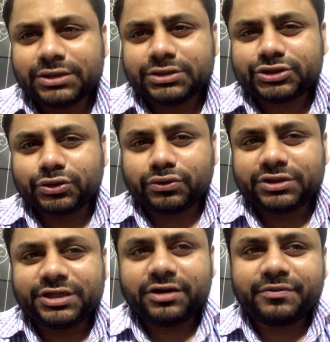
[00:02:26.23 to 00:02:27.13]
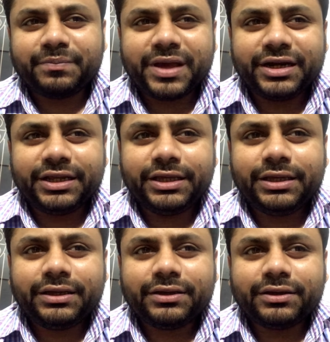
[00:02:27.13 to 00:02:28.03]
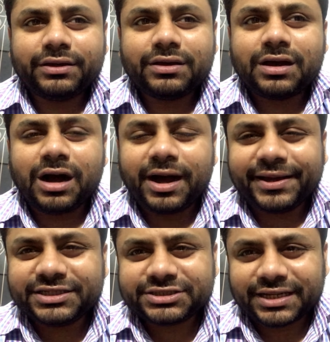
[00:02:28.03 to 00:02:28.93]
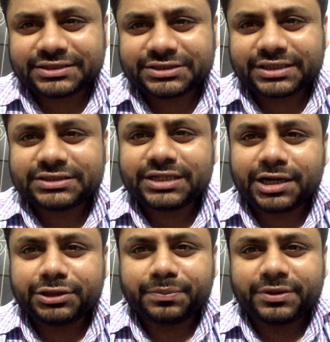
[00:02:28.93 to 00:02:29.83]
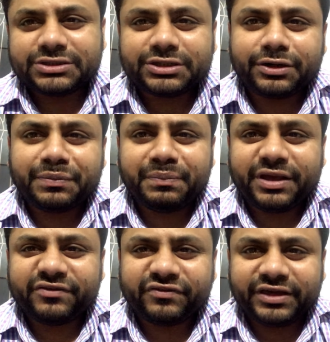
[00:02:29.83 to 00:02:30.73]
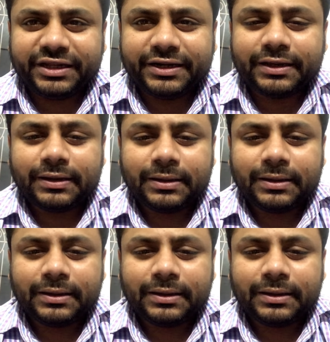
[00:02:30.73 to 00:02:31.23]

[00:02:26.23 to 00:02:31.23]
So there are many high chances that the person may feel